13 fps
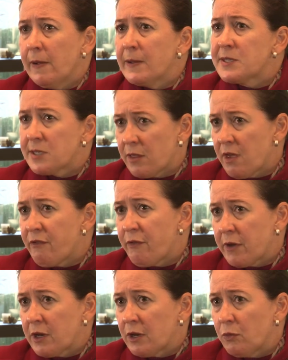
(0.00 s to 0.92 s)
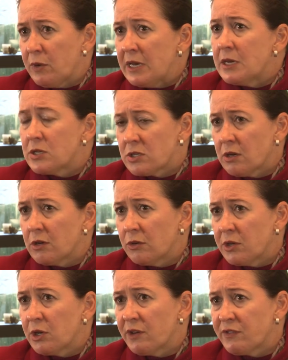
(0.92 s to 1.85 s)
South Africa, we need to start
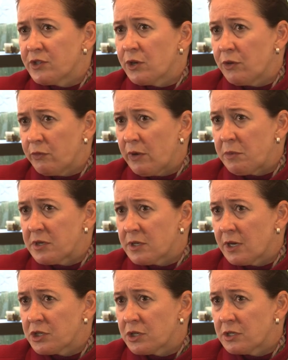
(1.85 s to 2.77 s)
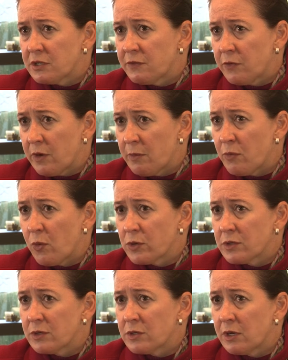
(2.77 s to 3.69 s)
looking after our own reputation, is very
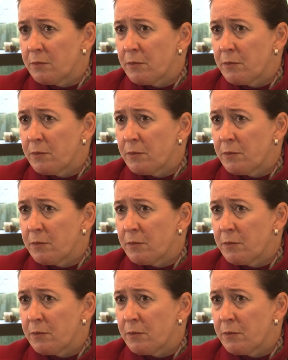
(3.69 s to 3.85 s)
important.